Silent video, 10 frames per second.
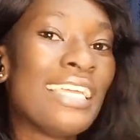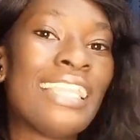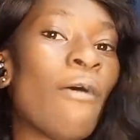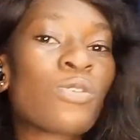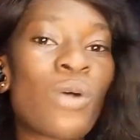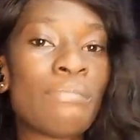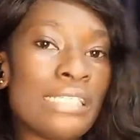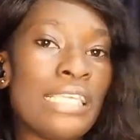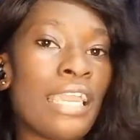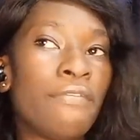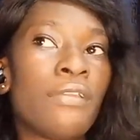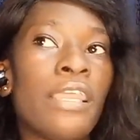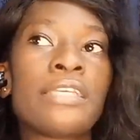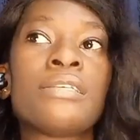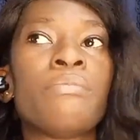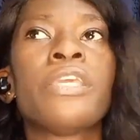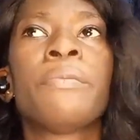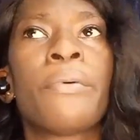That was one mistake I feel like she made.